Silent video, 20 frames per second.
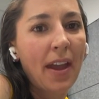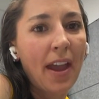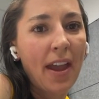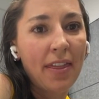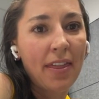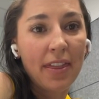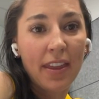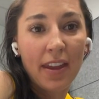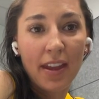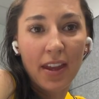Um,
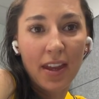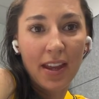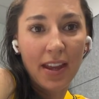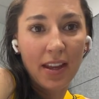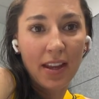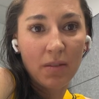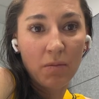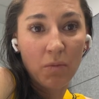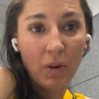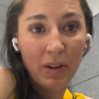and
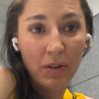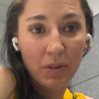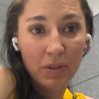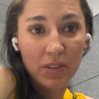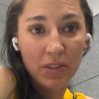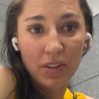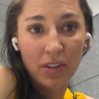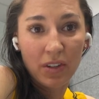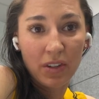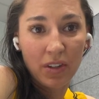then we
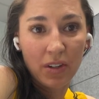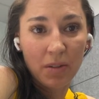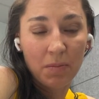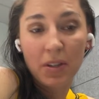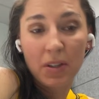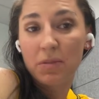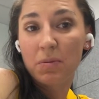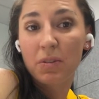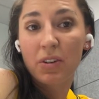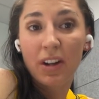also,
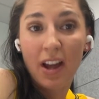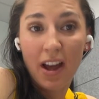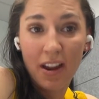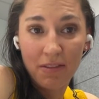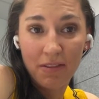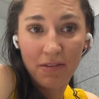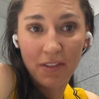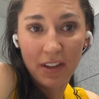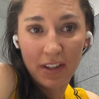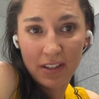because we're an
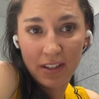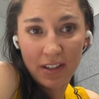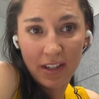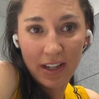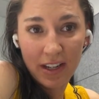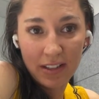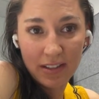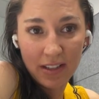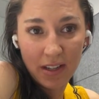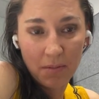unfunded
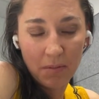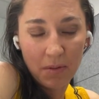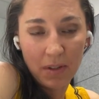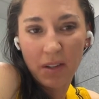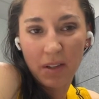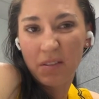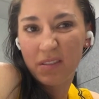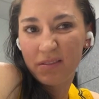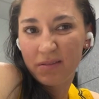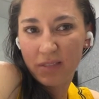arts
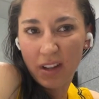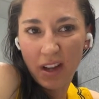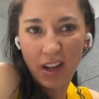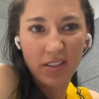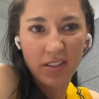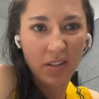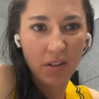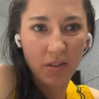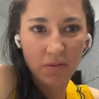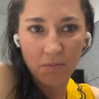company and
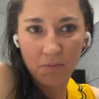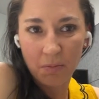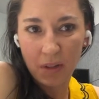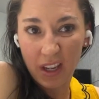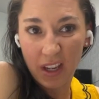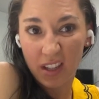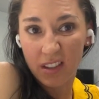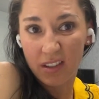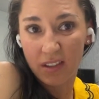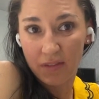I don't
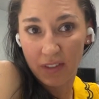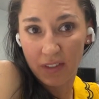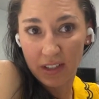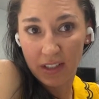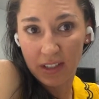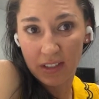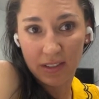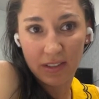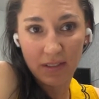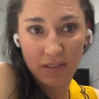play in the
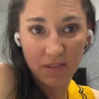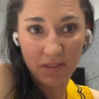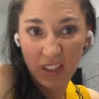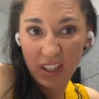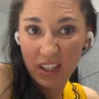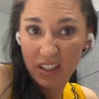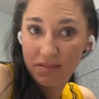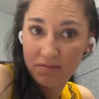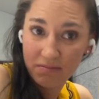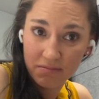funding
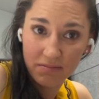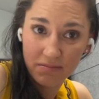sphere